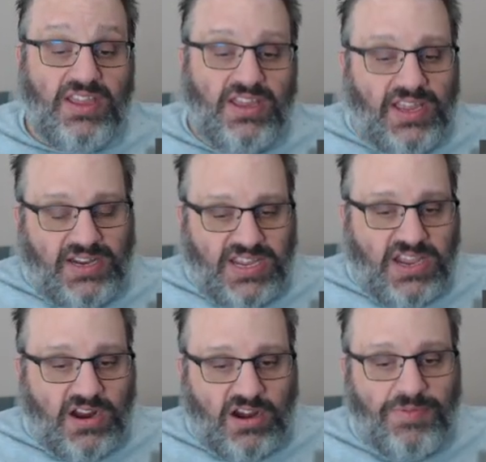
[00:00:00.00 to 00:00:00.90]
And
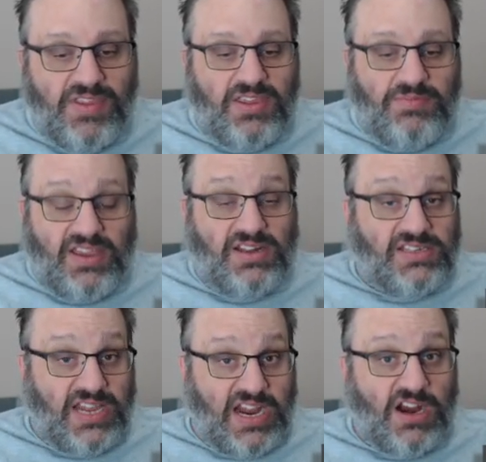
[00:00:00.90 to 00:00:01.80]
here, made a
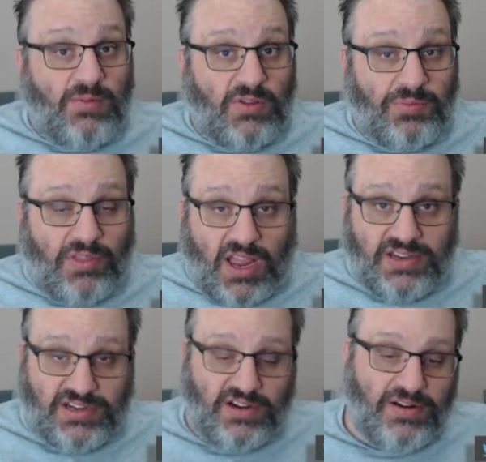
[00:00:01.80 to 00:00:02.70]
terrible
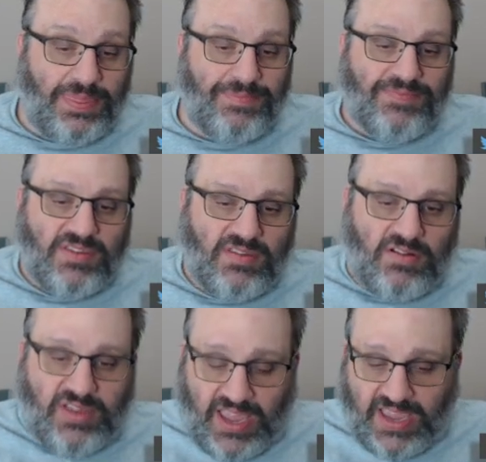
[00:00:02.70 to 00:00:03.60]
blunder, okay?